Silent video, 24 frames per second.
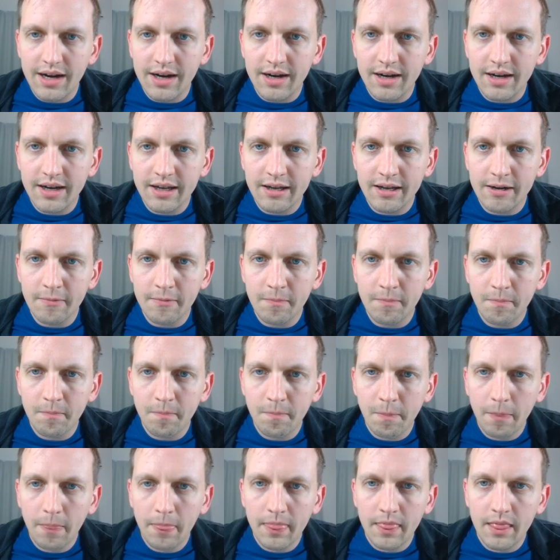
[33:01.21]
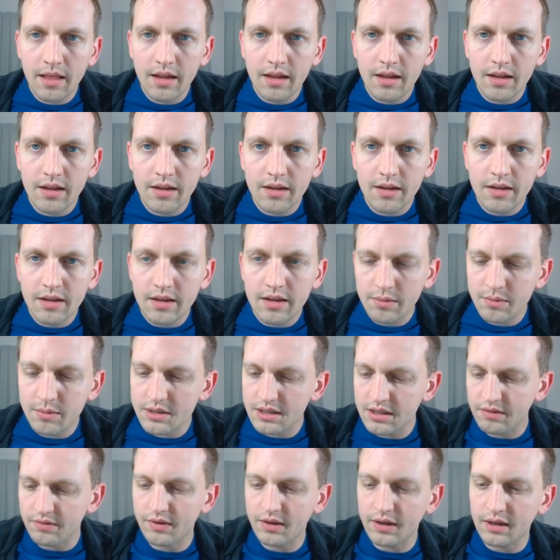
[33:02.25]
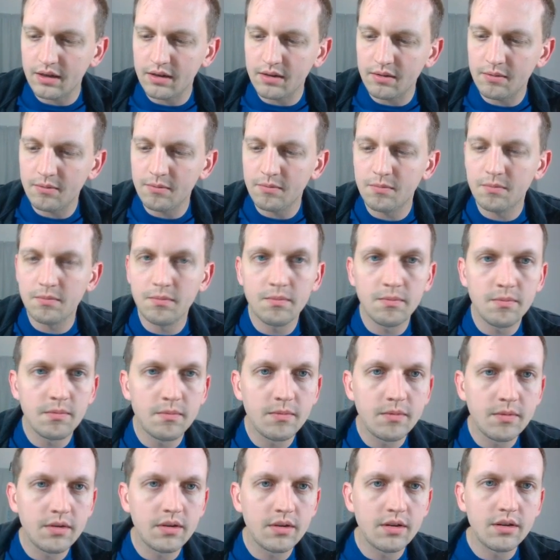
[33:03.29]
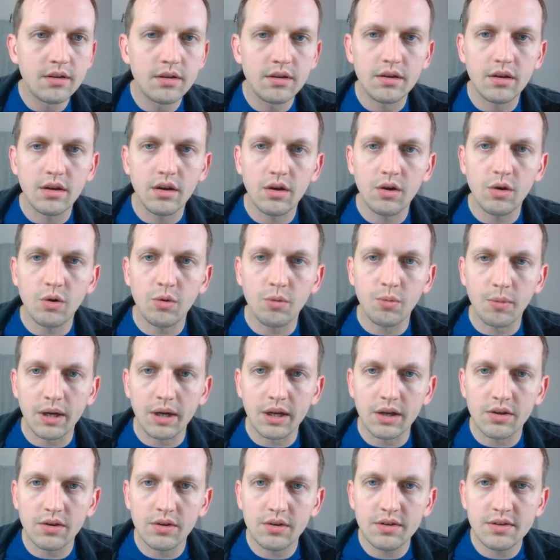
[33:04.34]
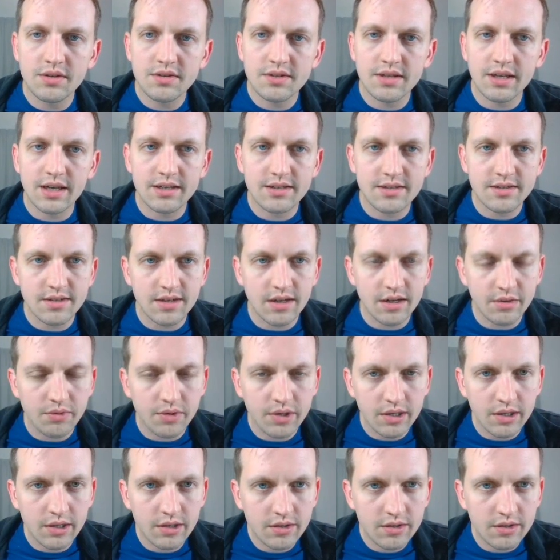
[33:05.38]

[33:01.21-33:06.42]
Let me see if I can. Oh my goodness, that's not right.